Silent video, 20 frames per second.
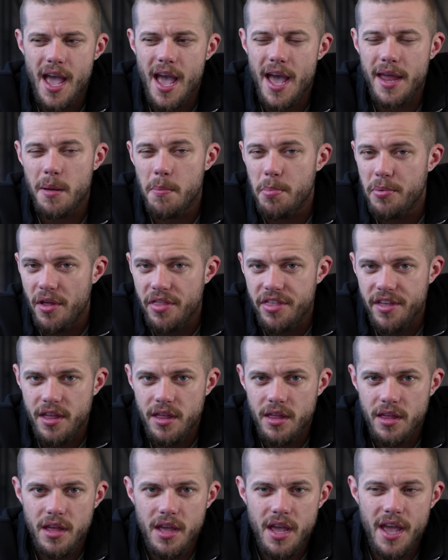and a
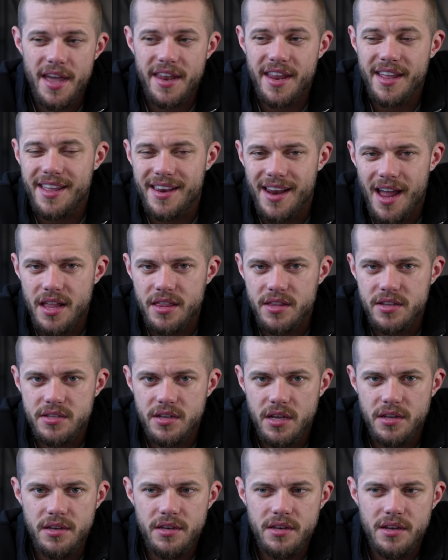brother and a
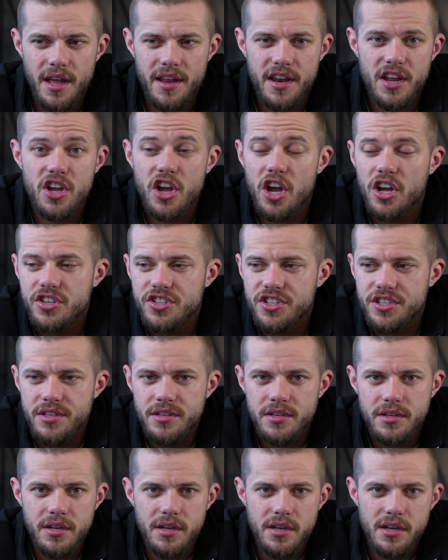grandson and a cousin